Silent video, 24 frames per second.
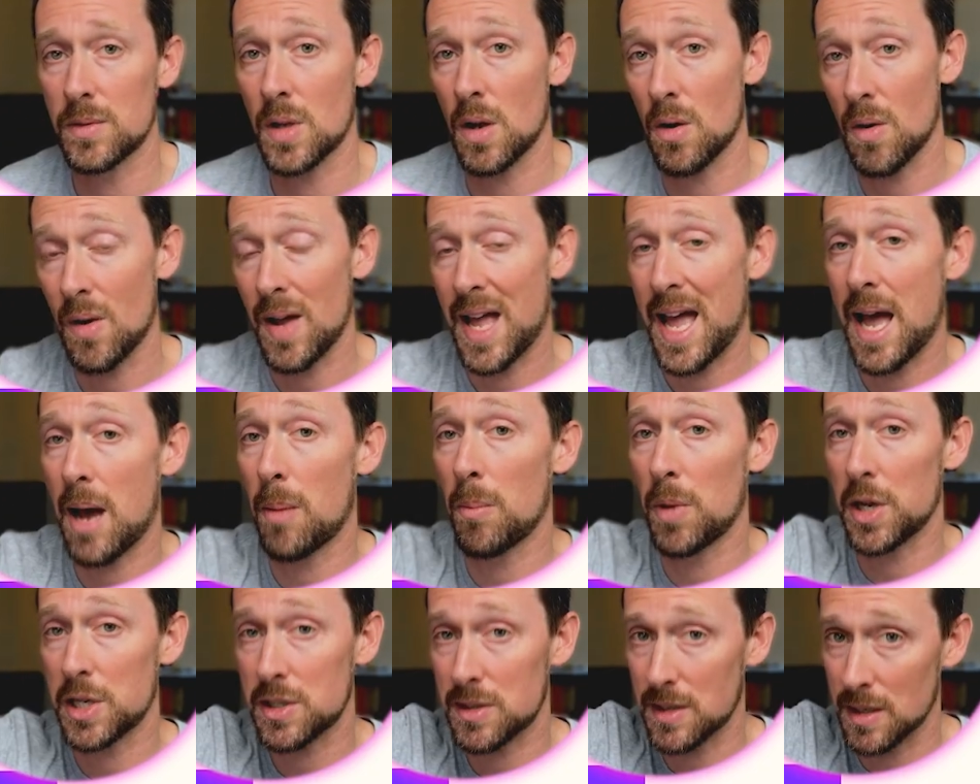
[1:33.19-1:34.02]
So
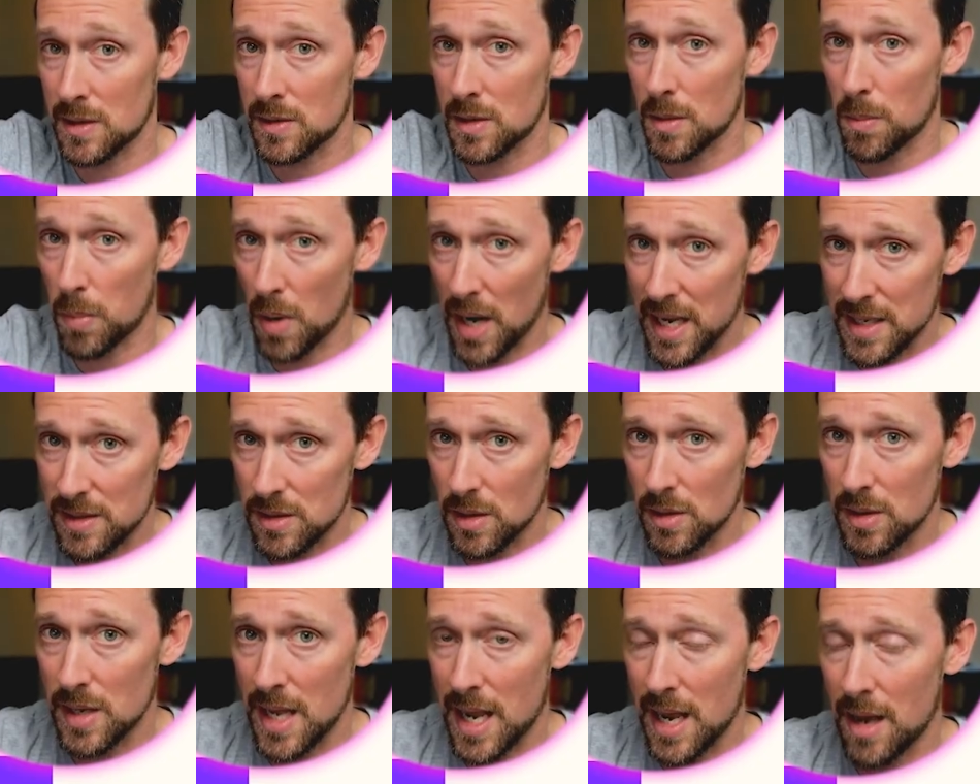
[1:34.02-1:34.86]
how much does the price
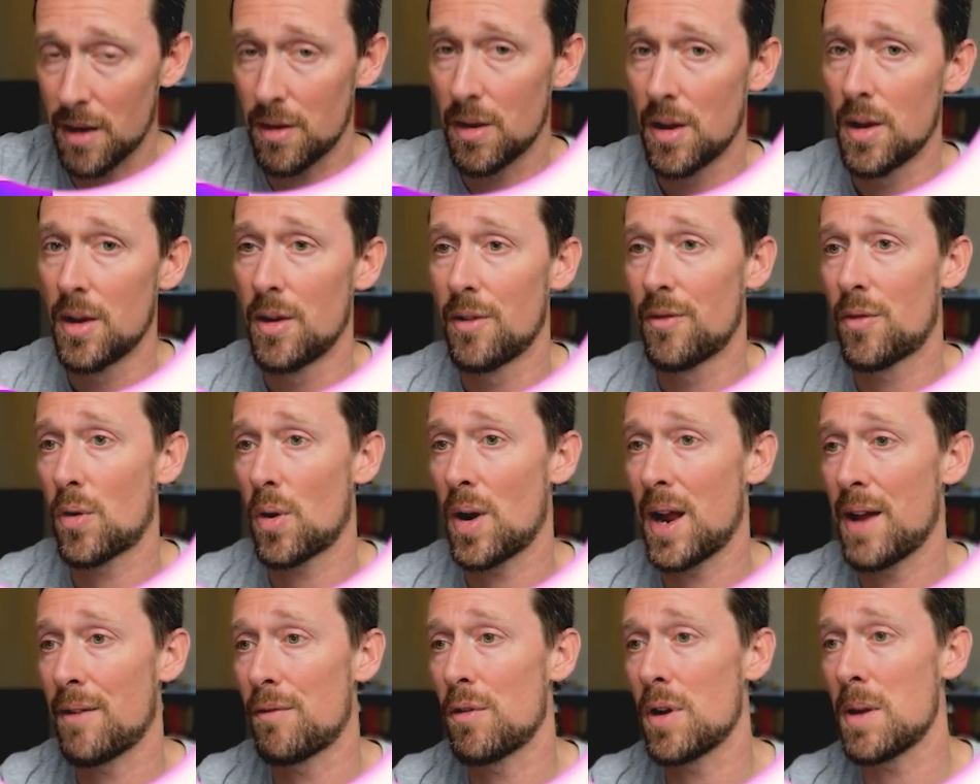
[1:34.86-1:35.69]
go down
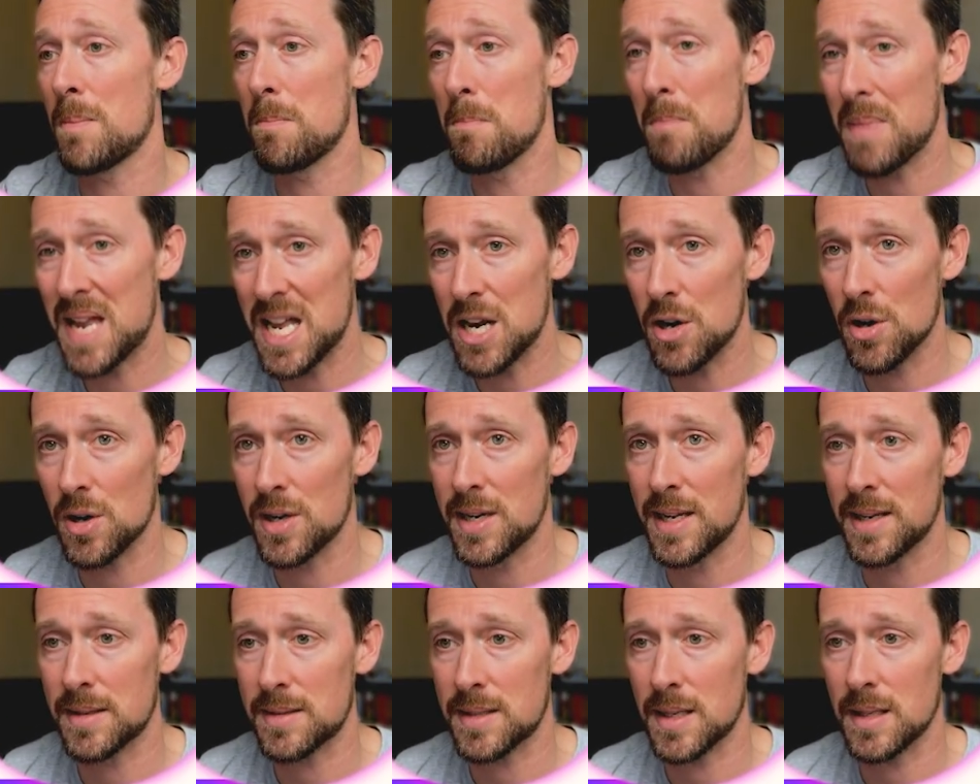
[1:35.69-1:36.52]
for every meter
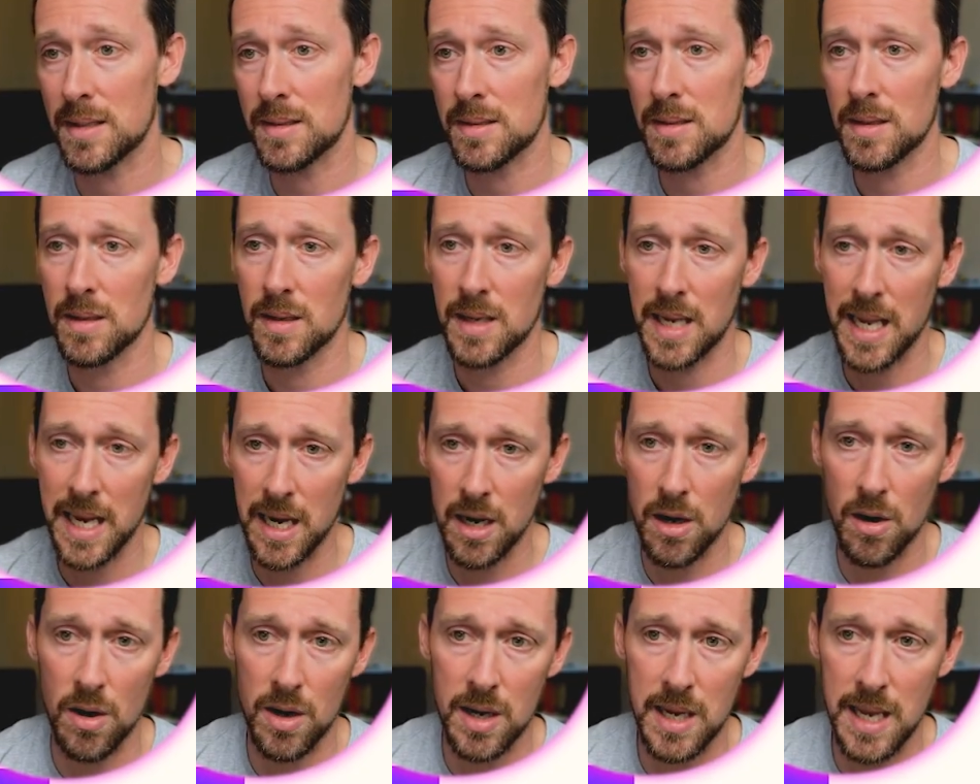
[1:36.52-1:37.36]
distance?
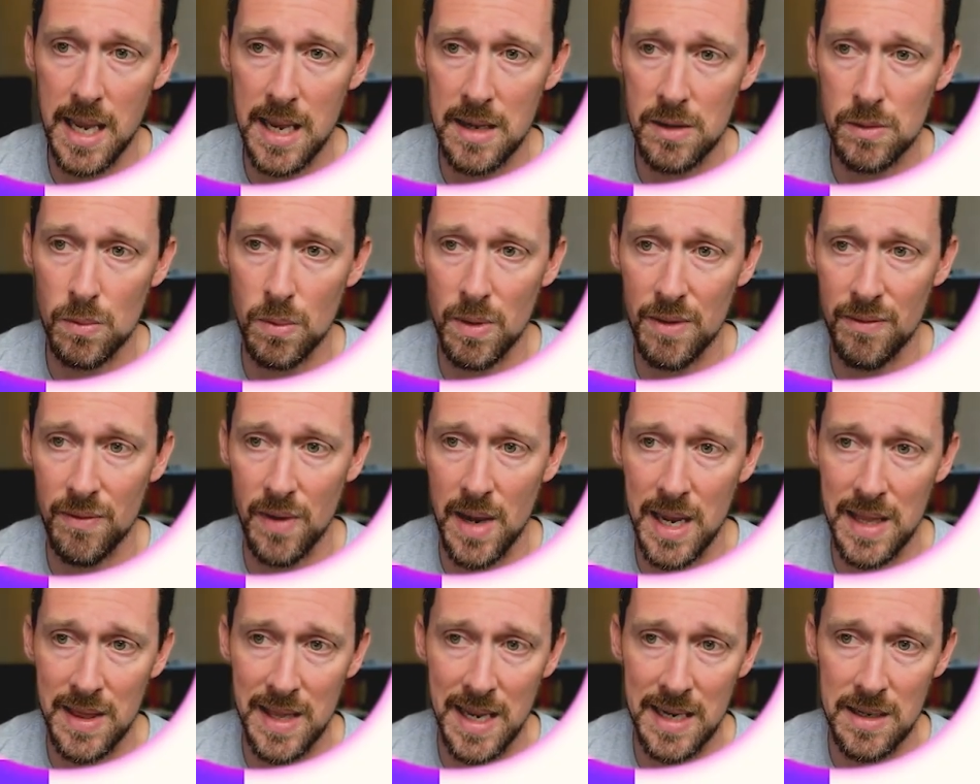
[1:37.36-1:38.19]
And in our case, we
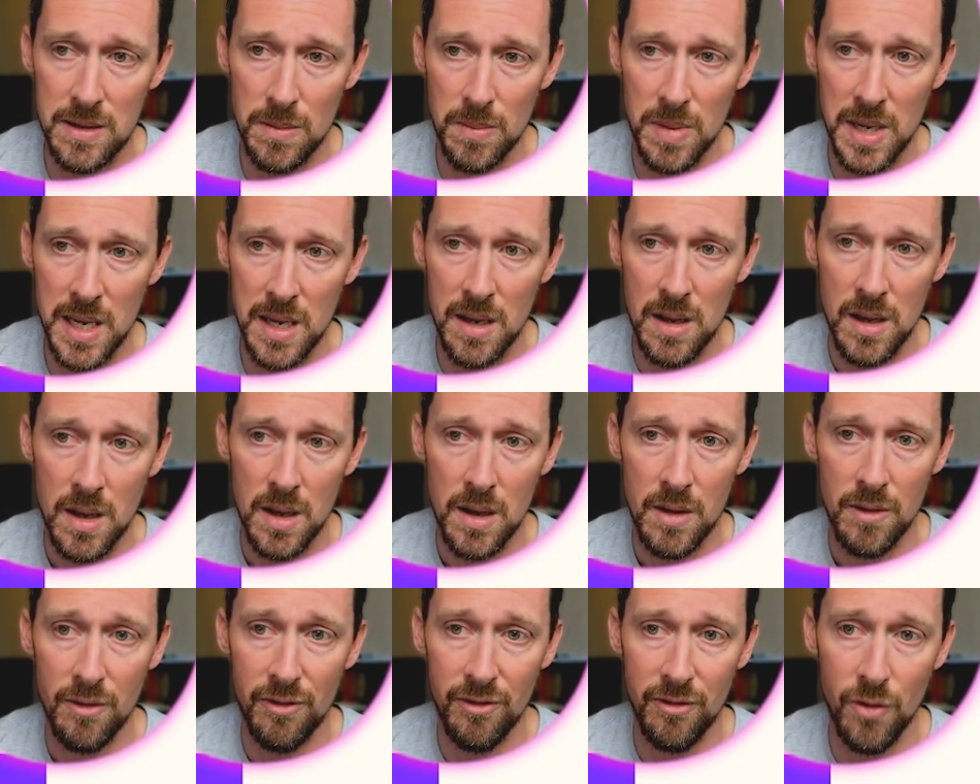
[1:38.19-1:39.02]
find that to be
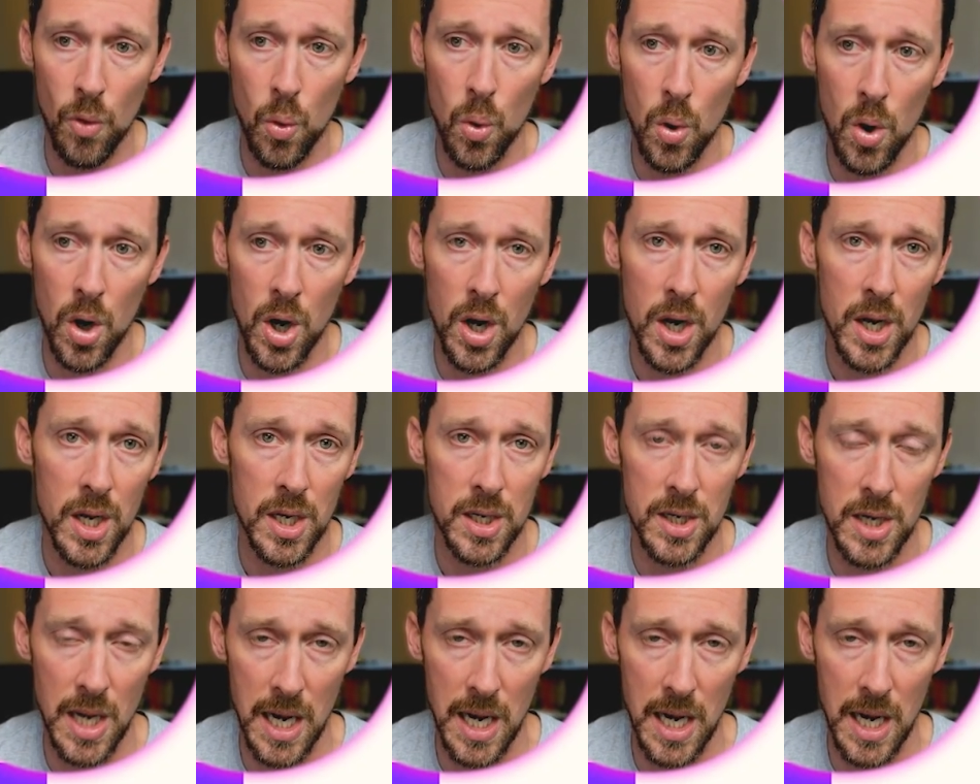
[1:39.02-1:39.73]
$4.